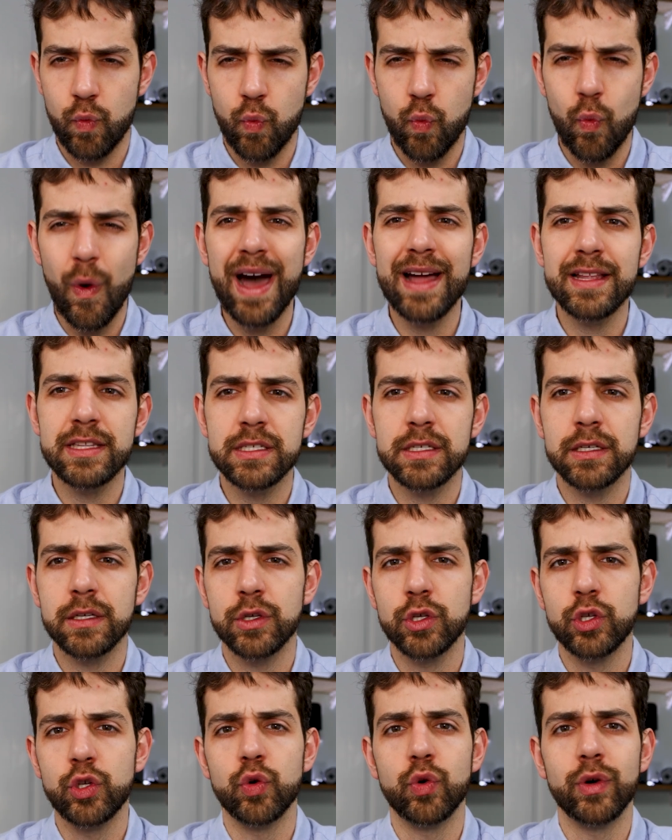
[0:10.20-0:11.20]
what
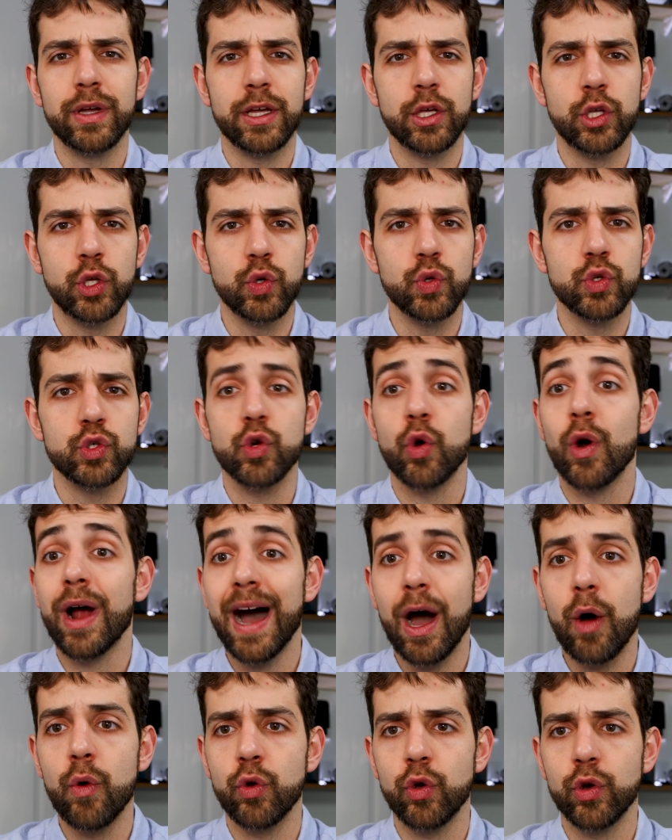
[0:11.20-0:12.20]
you're gonna use or
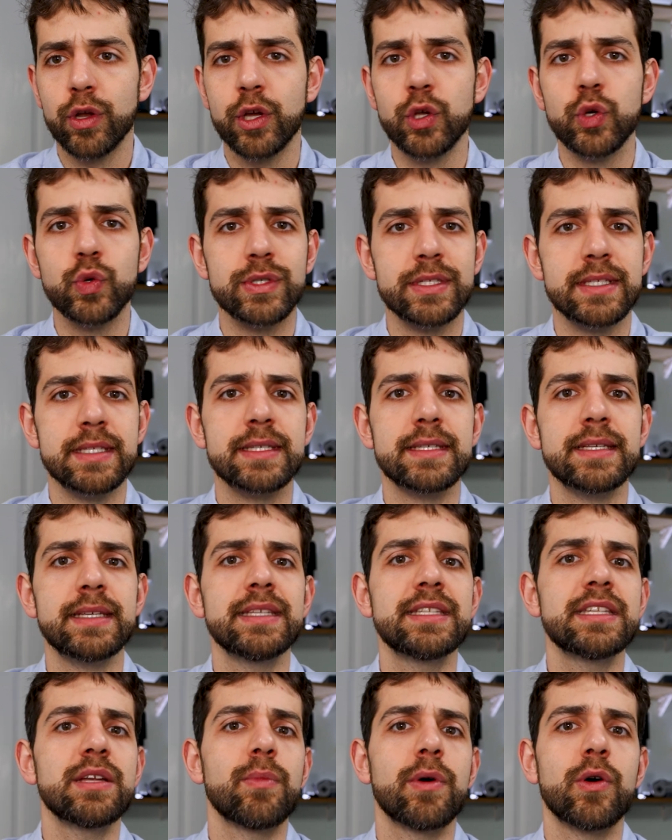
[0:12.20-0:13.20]
how you're gonna use the
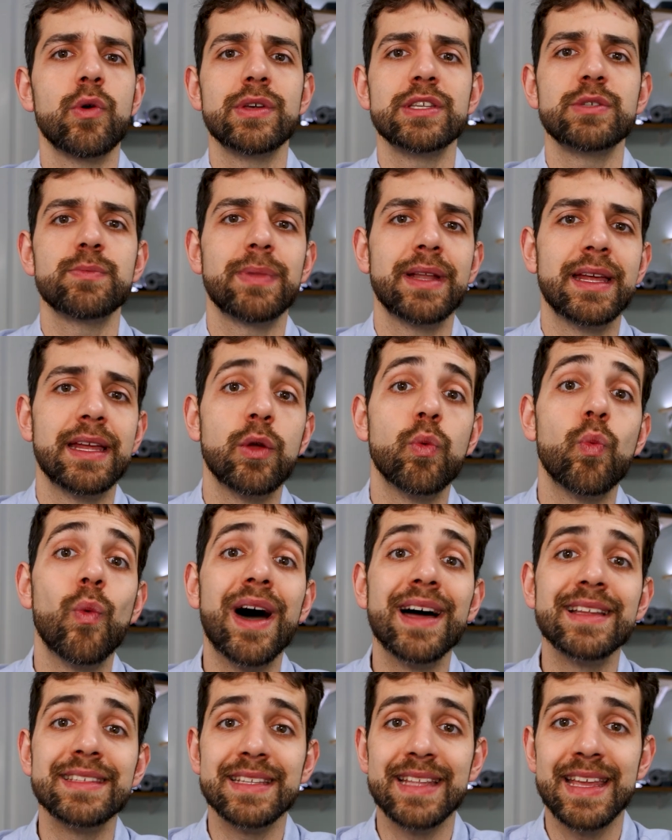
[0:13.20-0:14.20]
system, I'll explain
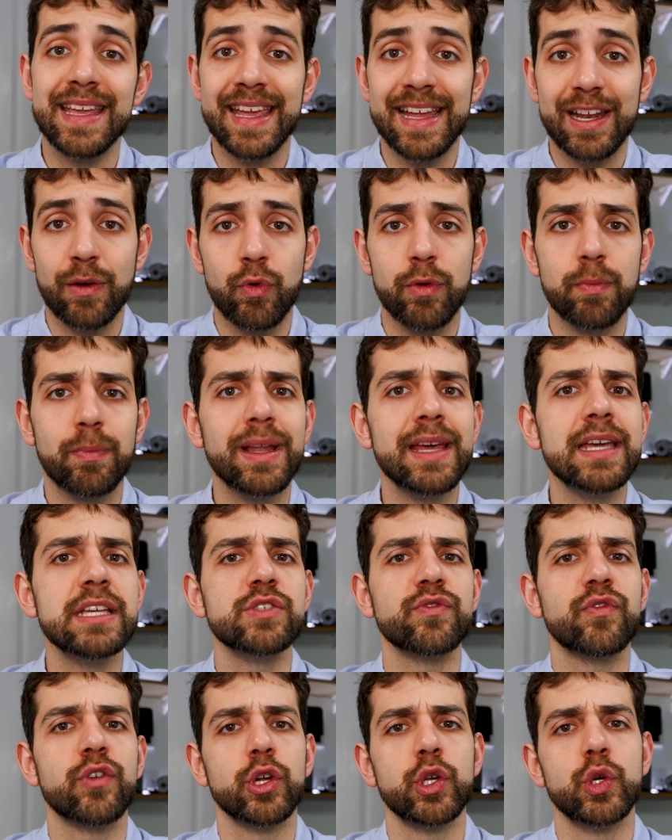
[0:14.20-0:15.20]
what they can
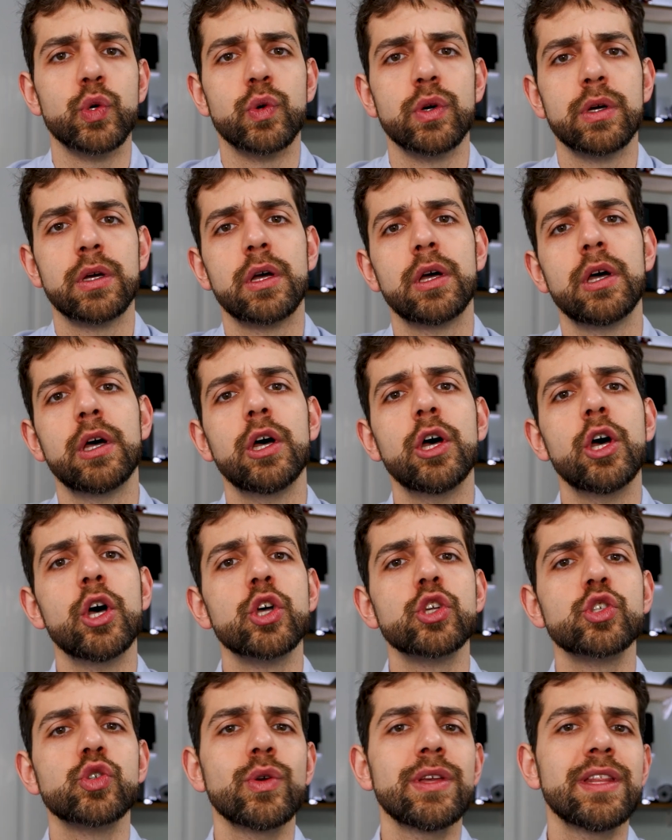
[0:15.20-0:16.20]
replace for you.
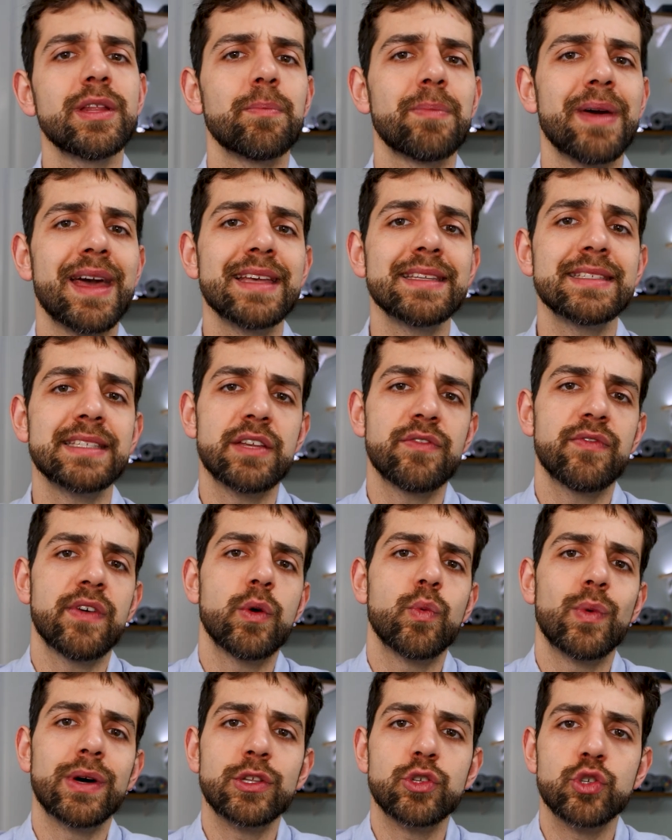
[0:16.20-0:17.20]
So in the past, if
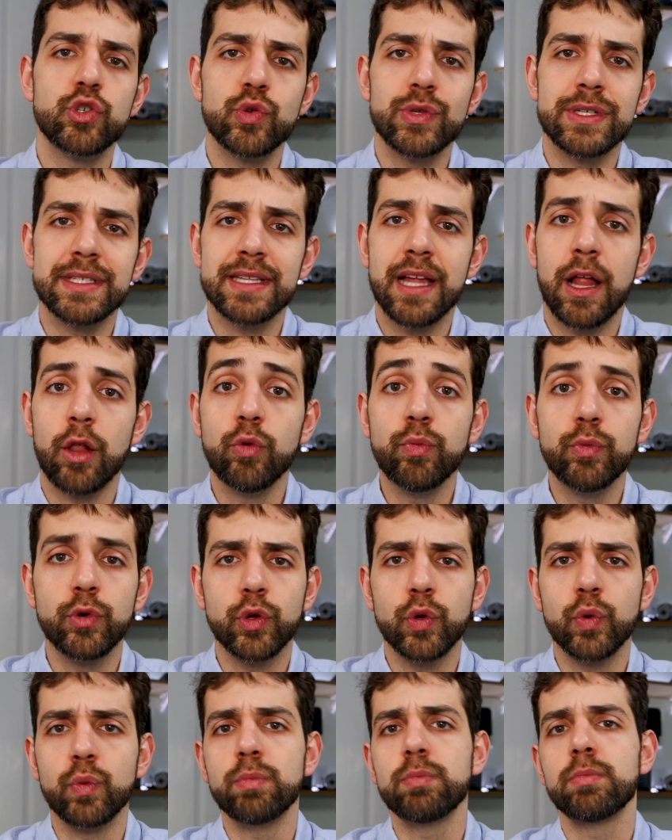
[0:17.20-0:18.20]
I wanted to install
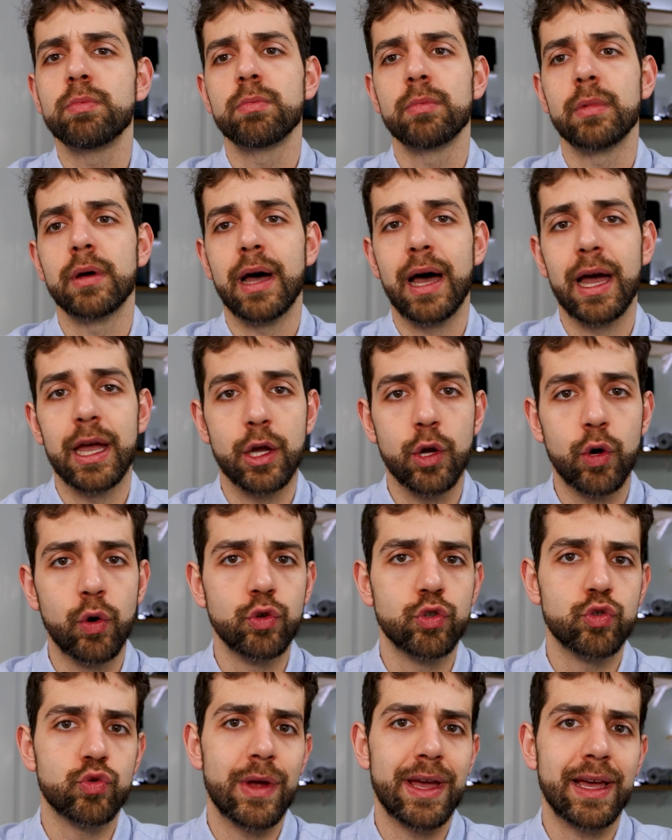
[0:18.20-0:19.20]
Ubuntu, I
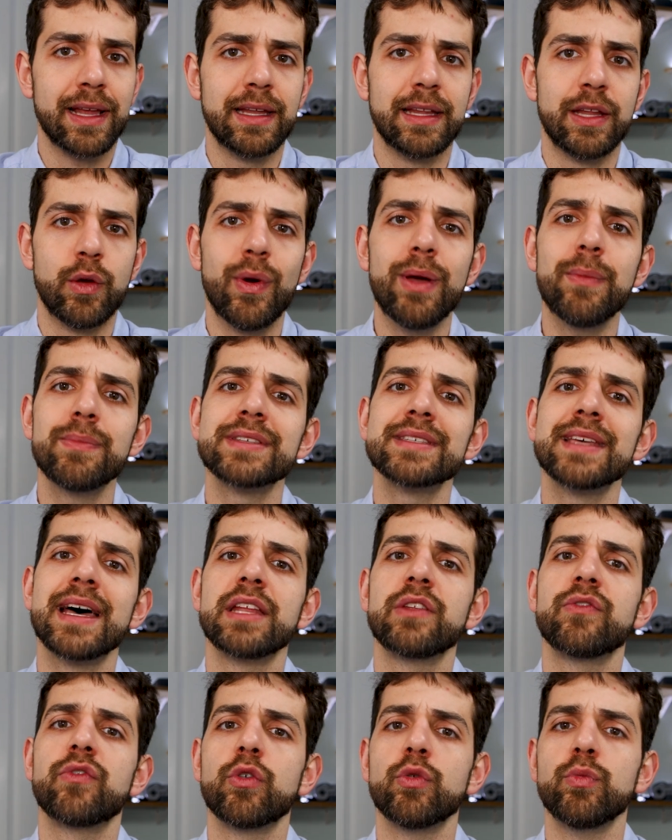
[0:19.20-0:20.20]
go directly in the
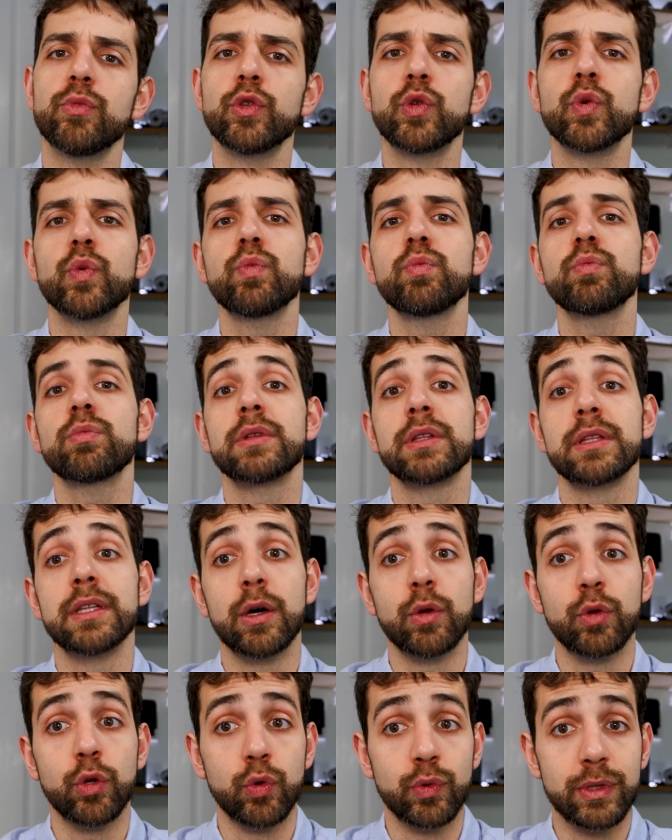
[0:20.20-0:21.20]
website for Ubuntu,
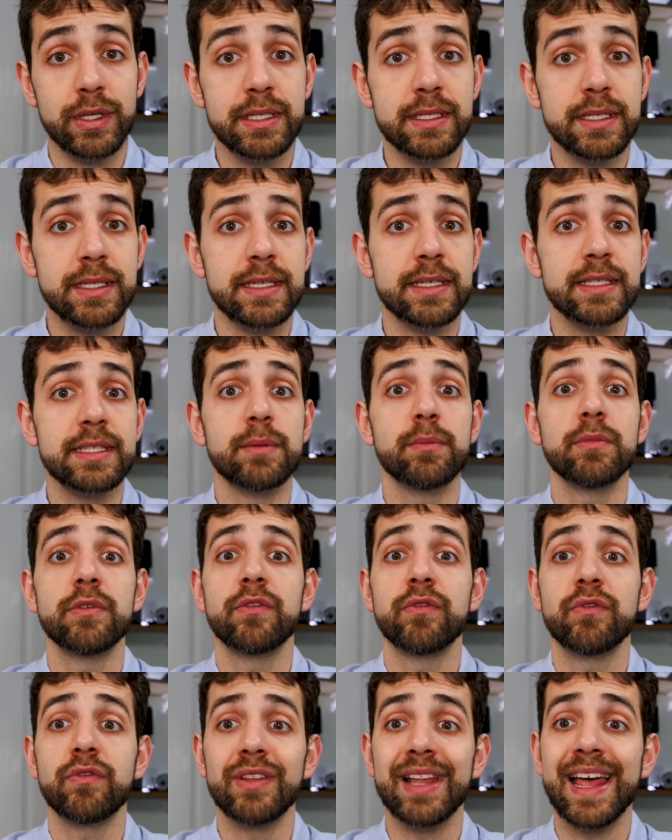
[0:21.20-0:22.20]
download the system,
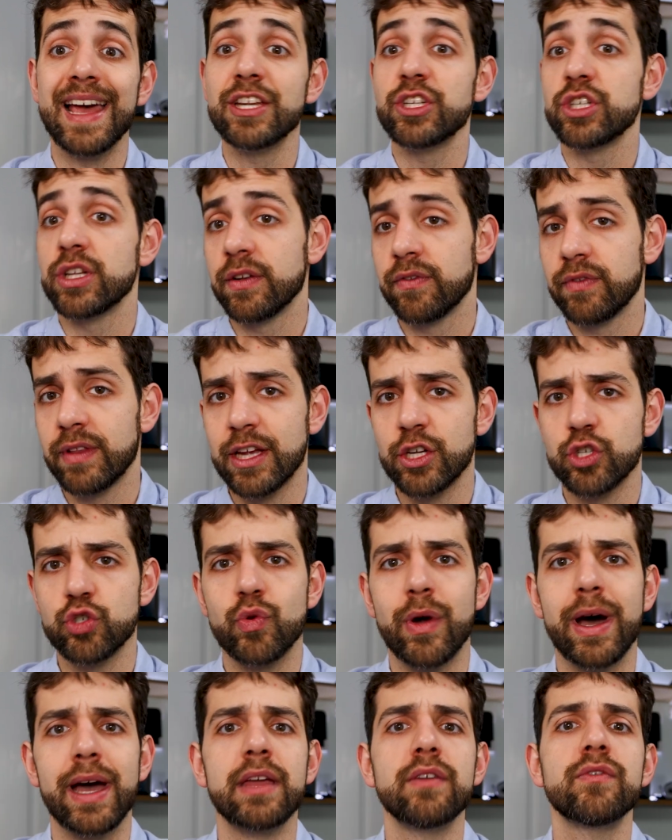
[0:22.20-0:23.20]
flash in a
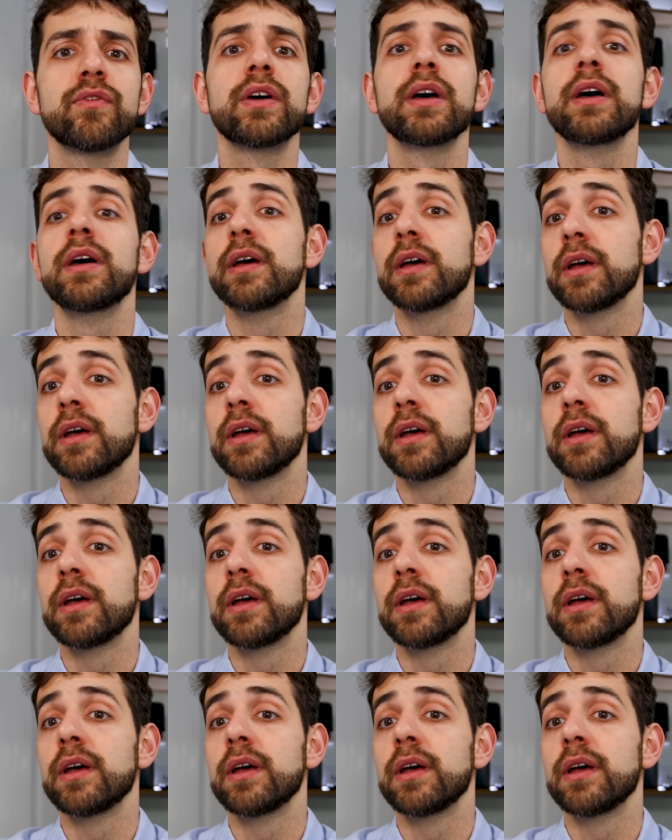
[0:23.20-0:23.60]
flash drive,